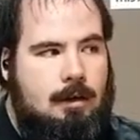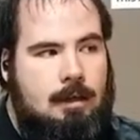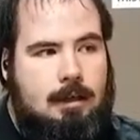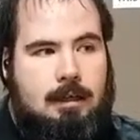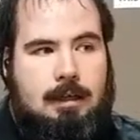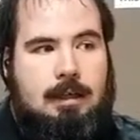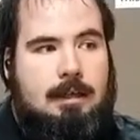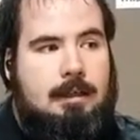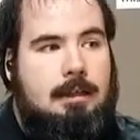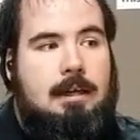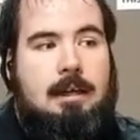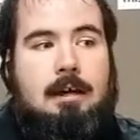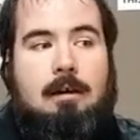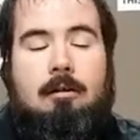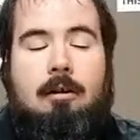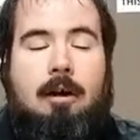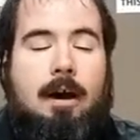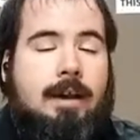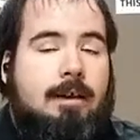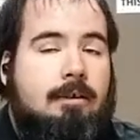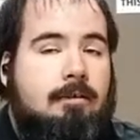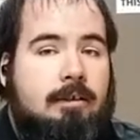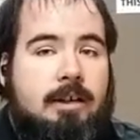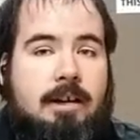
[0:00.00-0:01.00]
in the
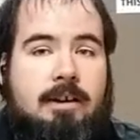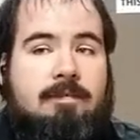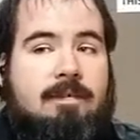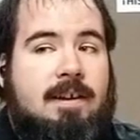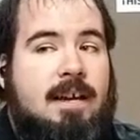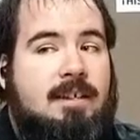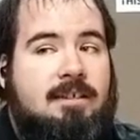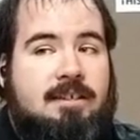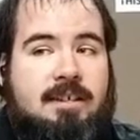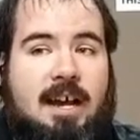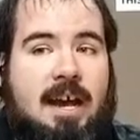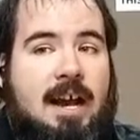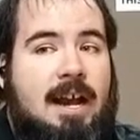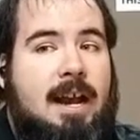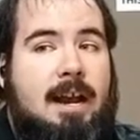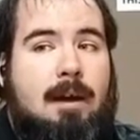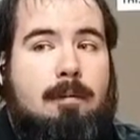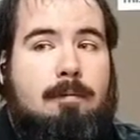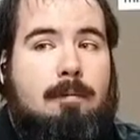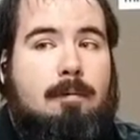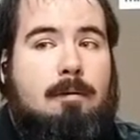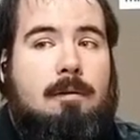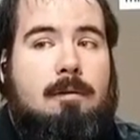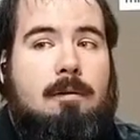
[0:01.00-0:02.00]
unlikely event I
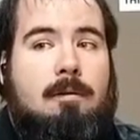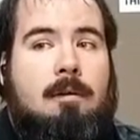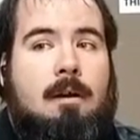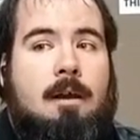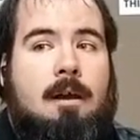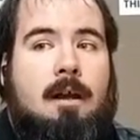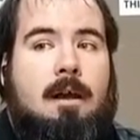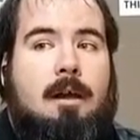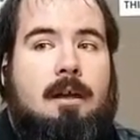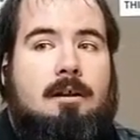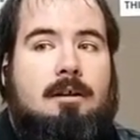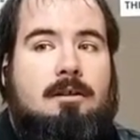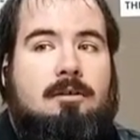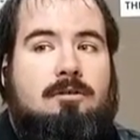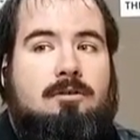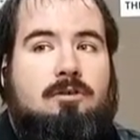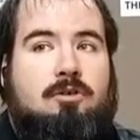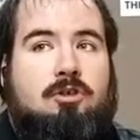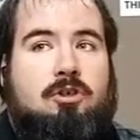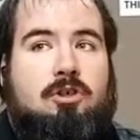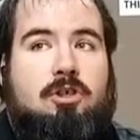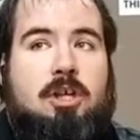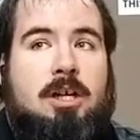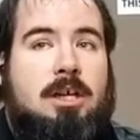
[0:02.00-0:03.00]
ever
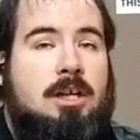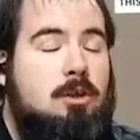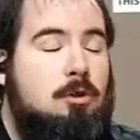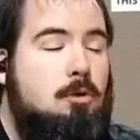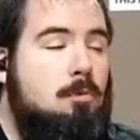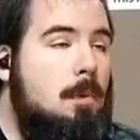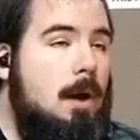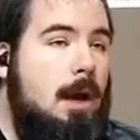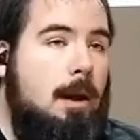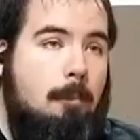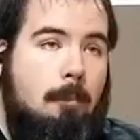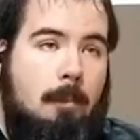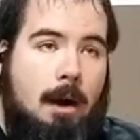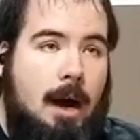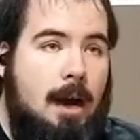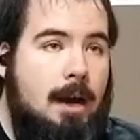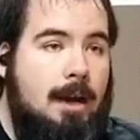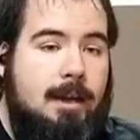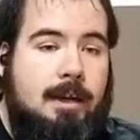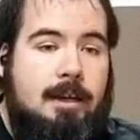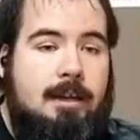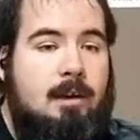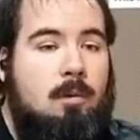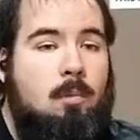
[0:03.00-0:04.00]
change my
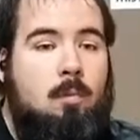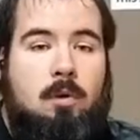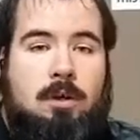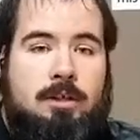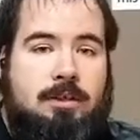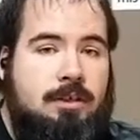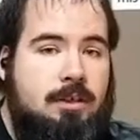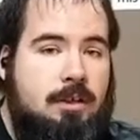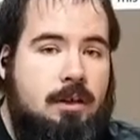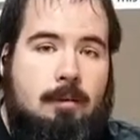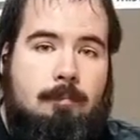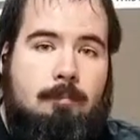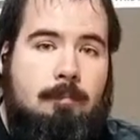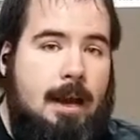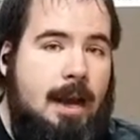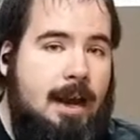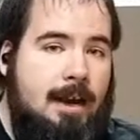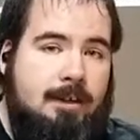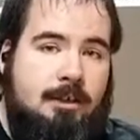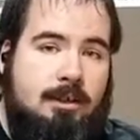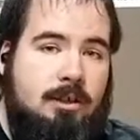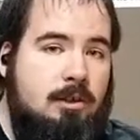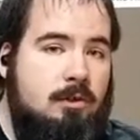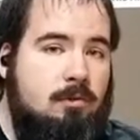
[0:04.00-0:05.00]
mind and want to come
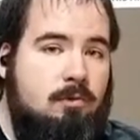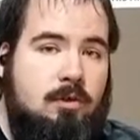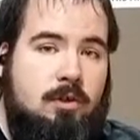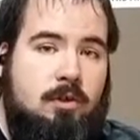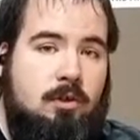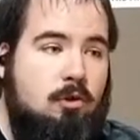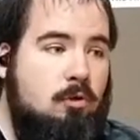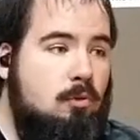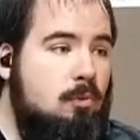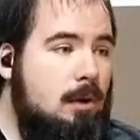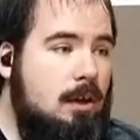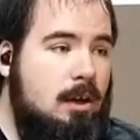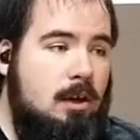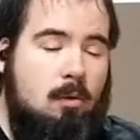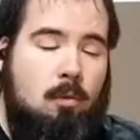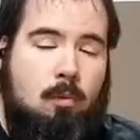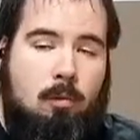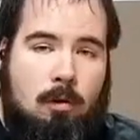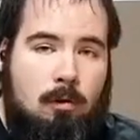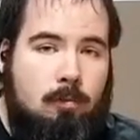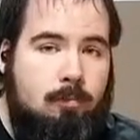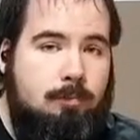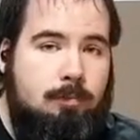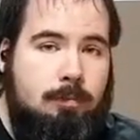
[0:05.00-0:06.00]
back to YouTube, it
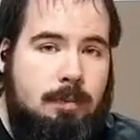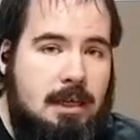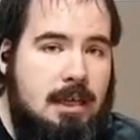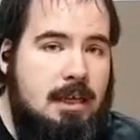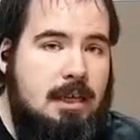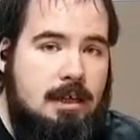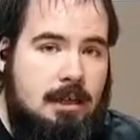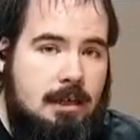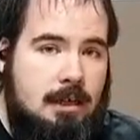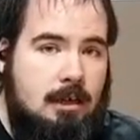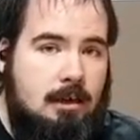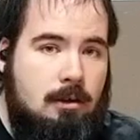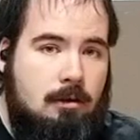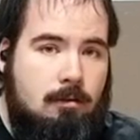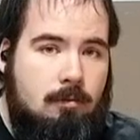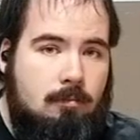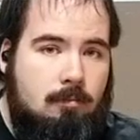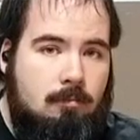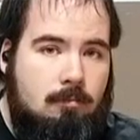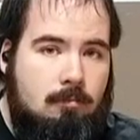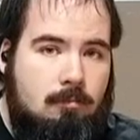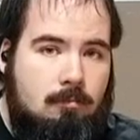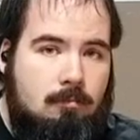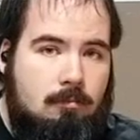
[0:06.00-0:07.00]
won't be here.
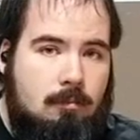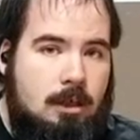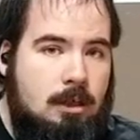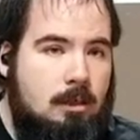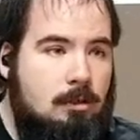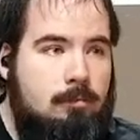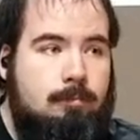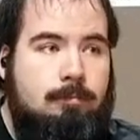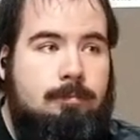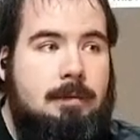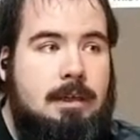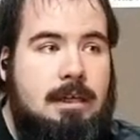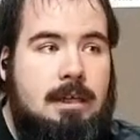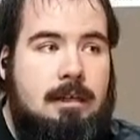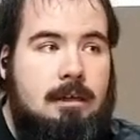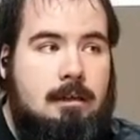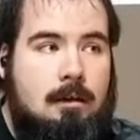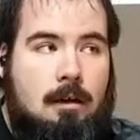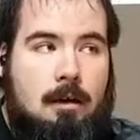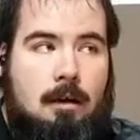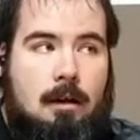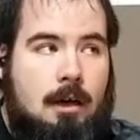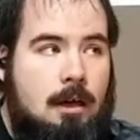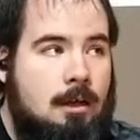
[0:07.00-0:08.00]
It'll
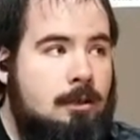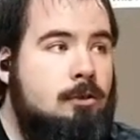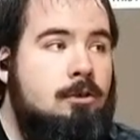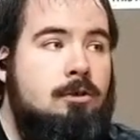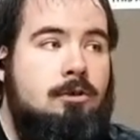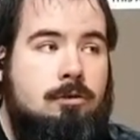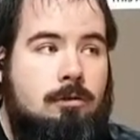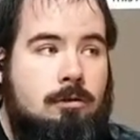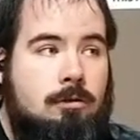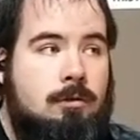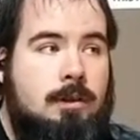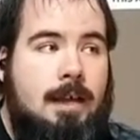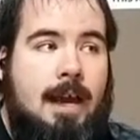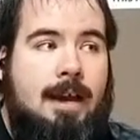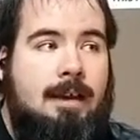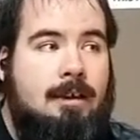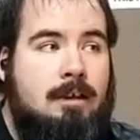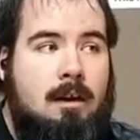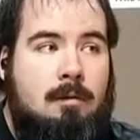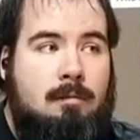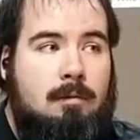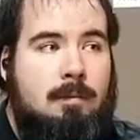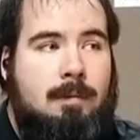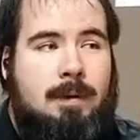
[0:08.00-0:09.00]
be under that
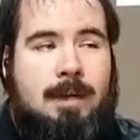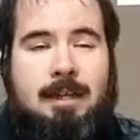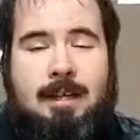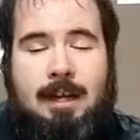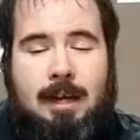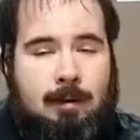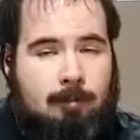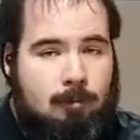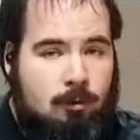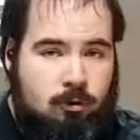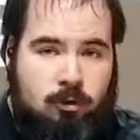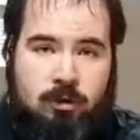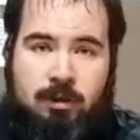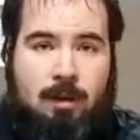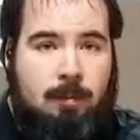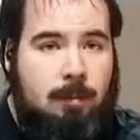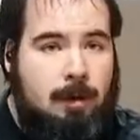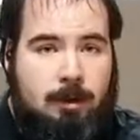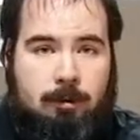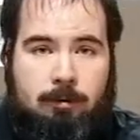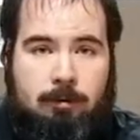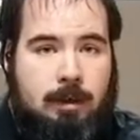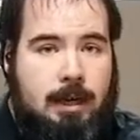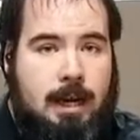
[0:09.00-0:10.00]
government name or some
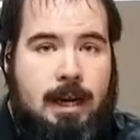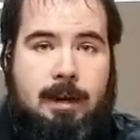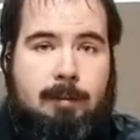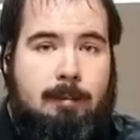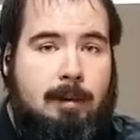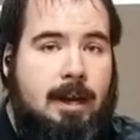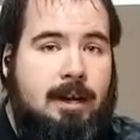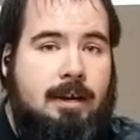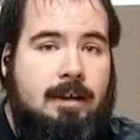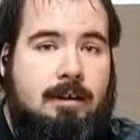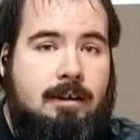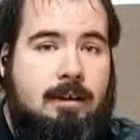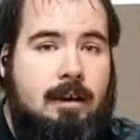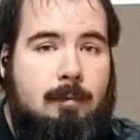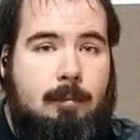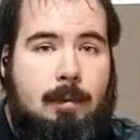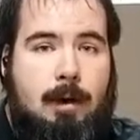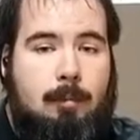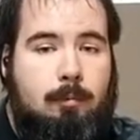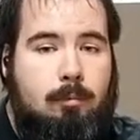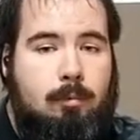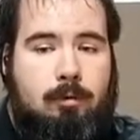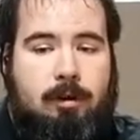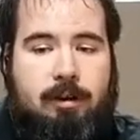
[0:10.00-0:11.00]
other name I can come
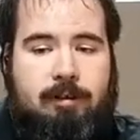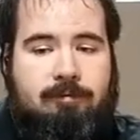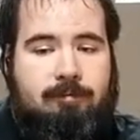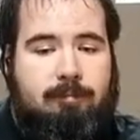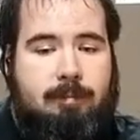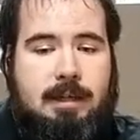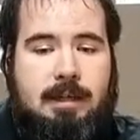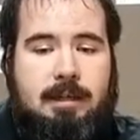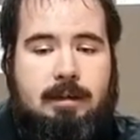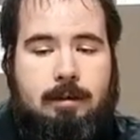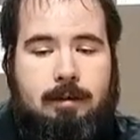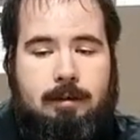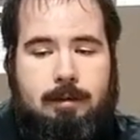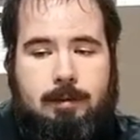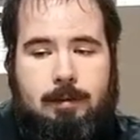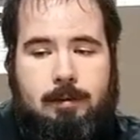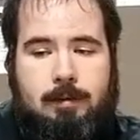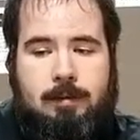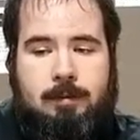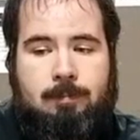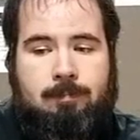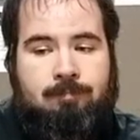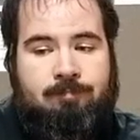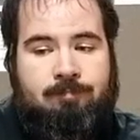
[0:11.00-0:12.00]
up with, because